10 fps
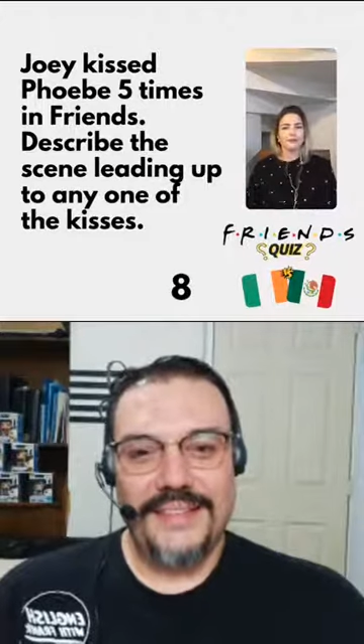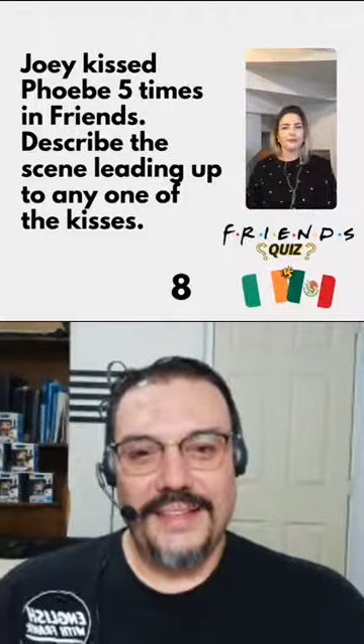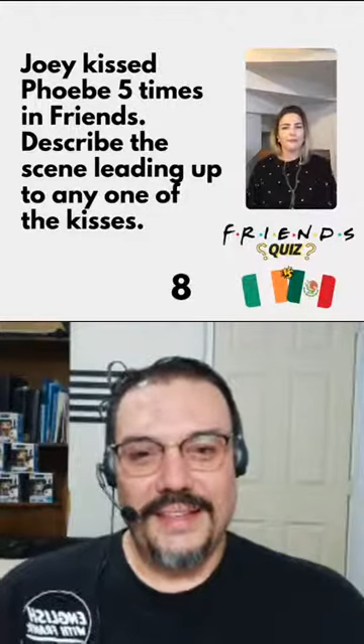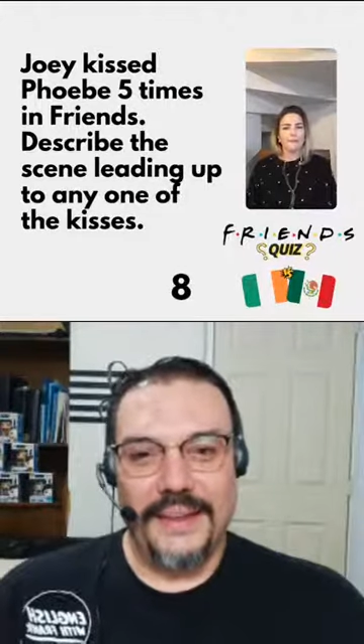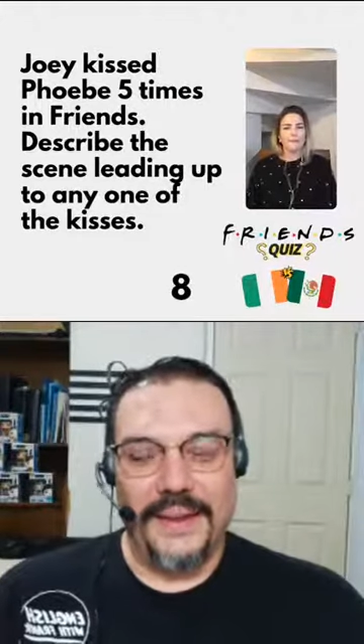
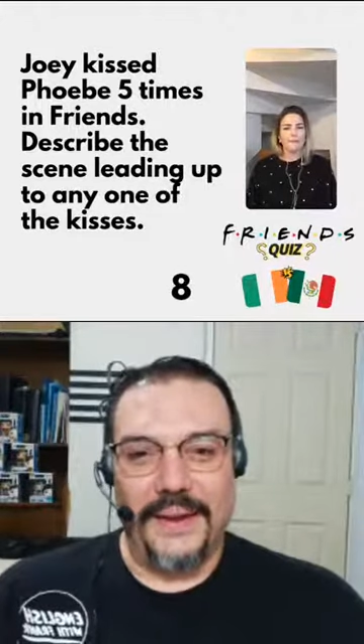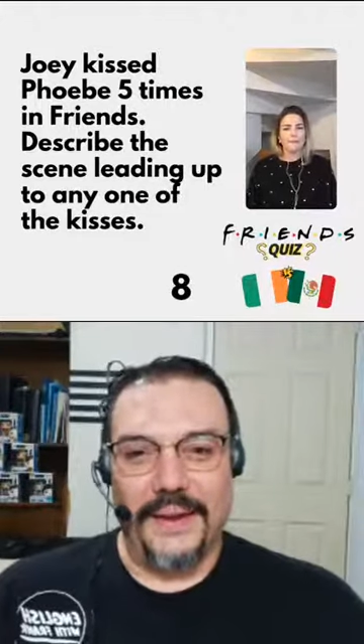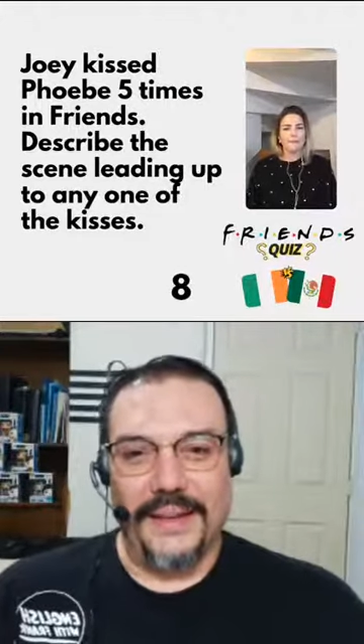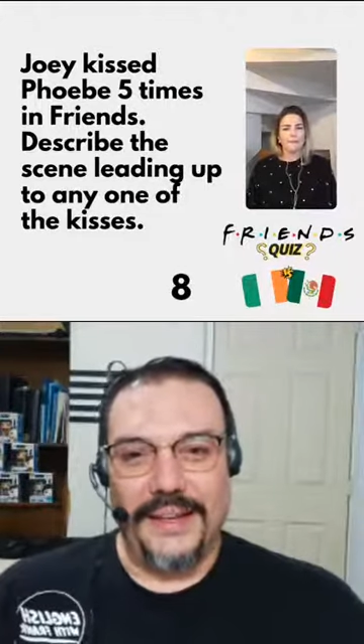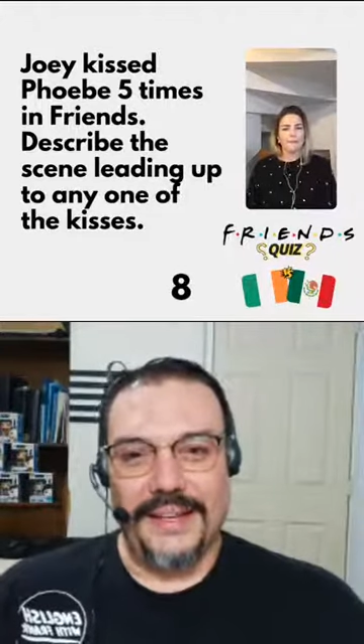All
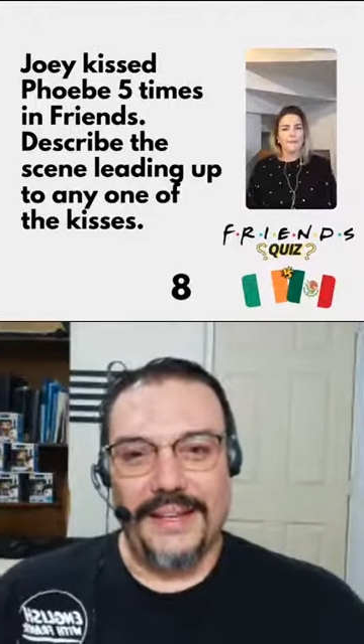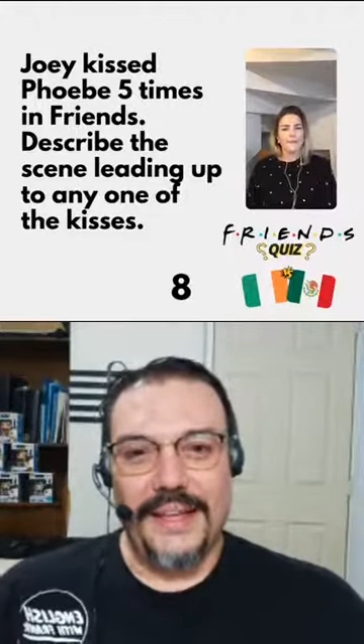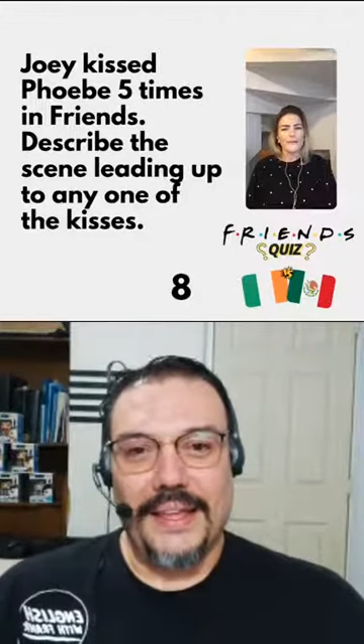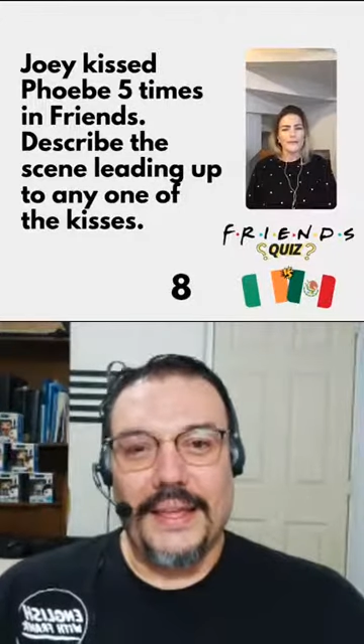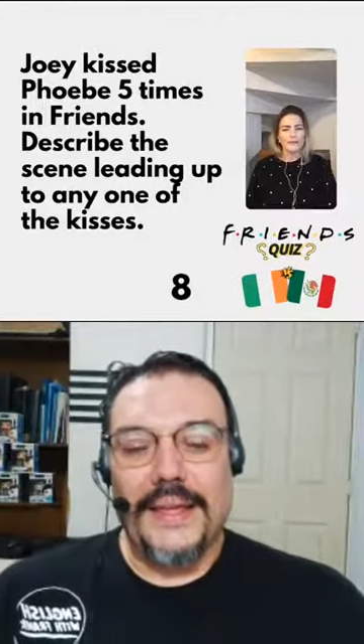right.
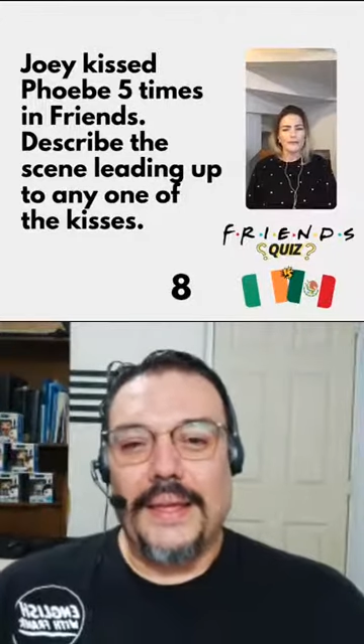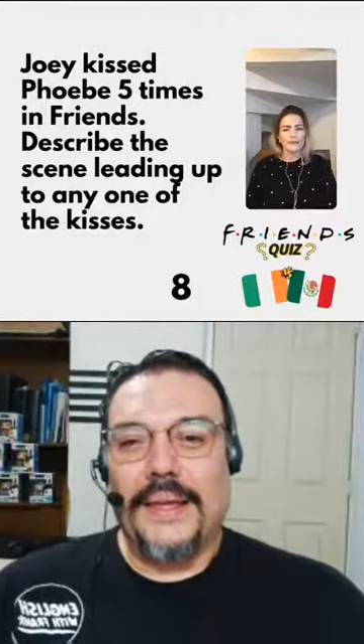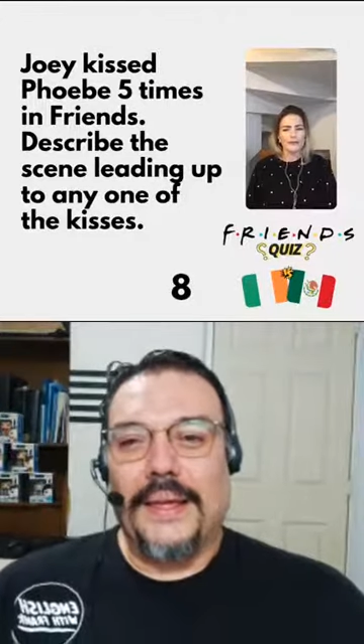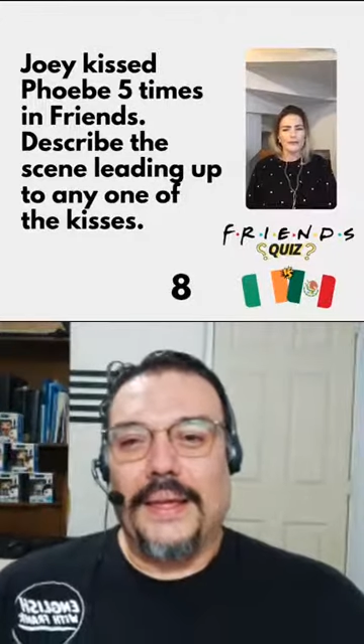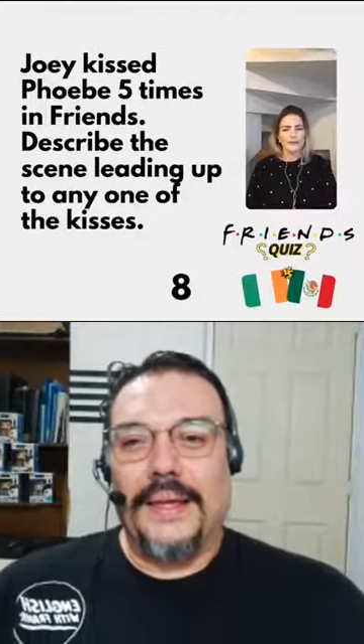
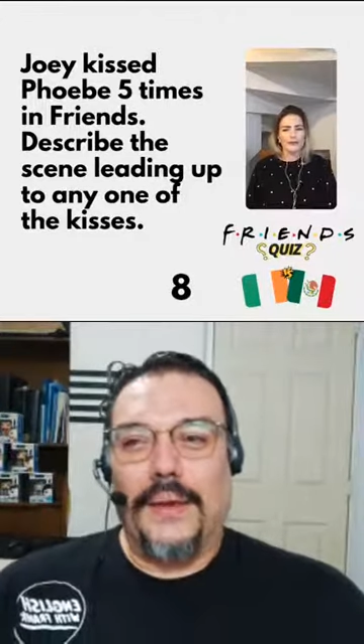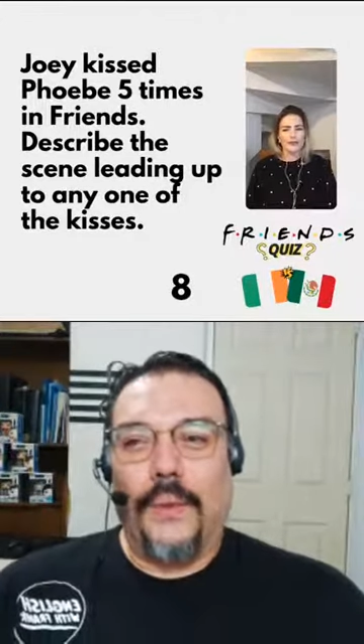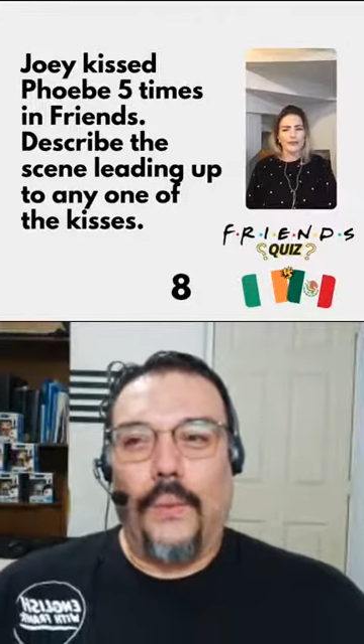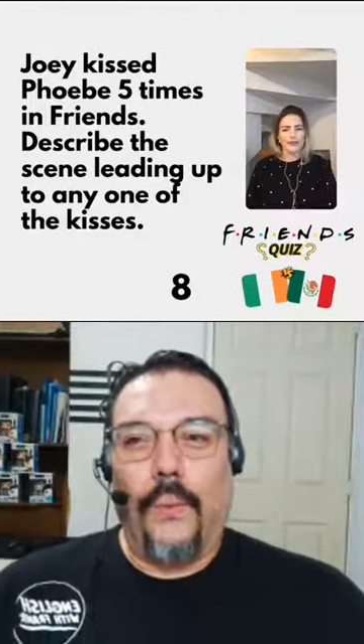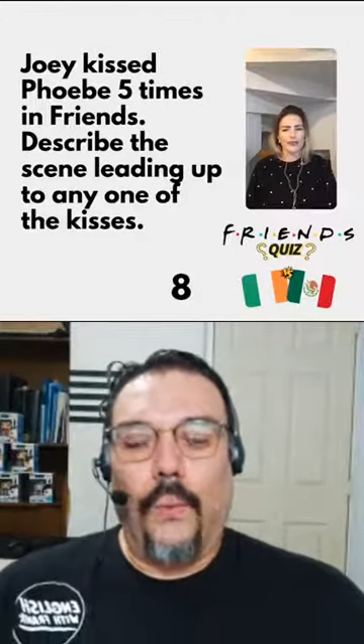
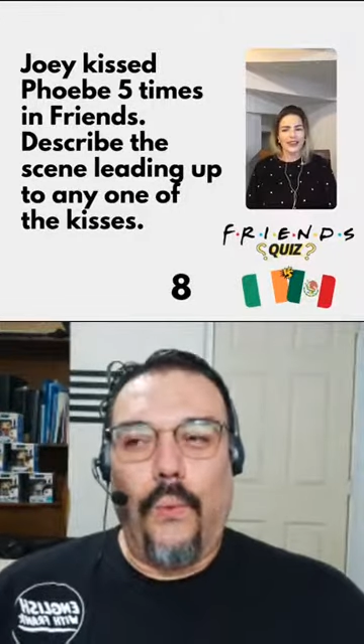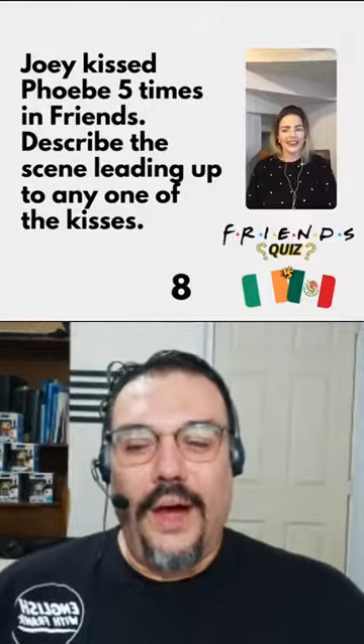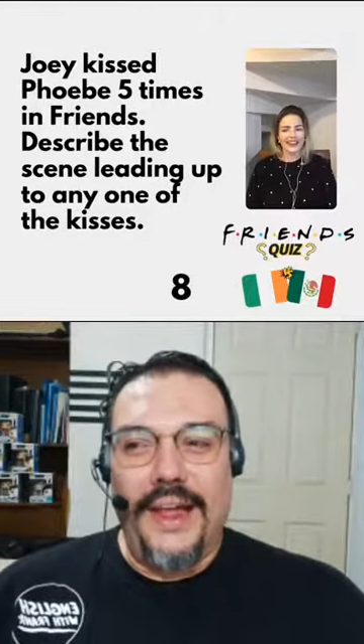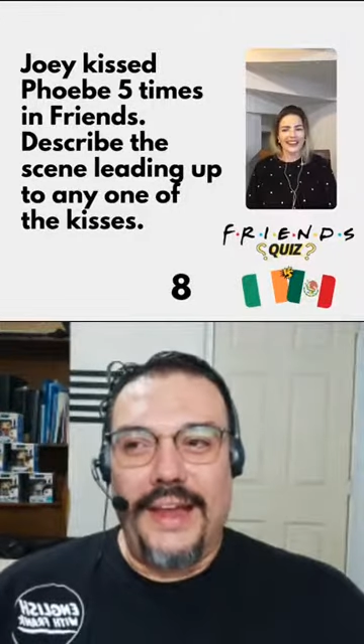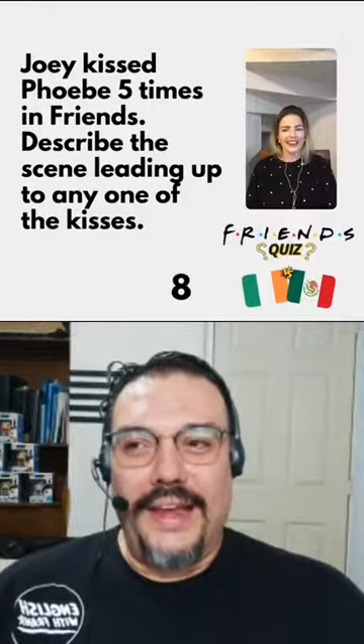
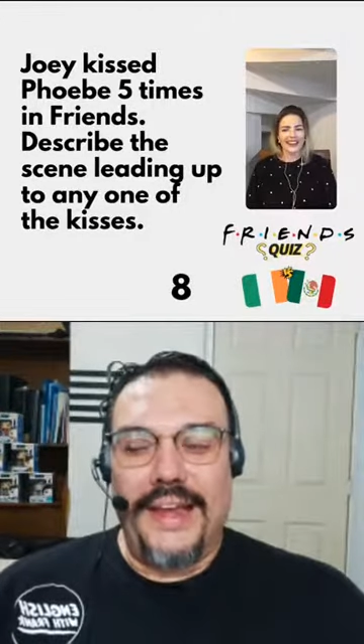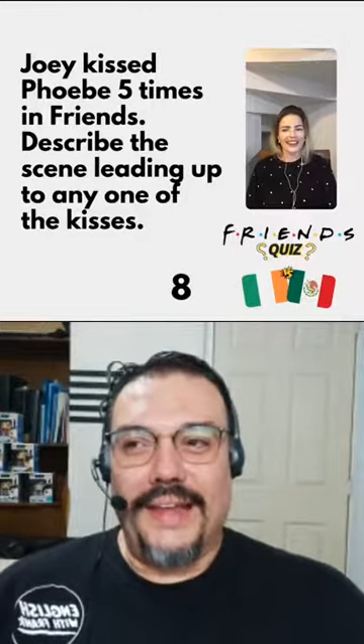One.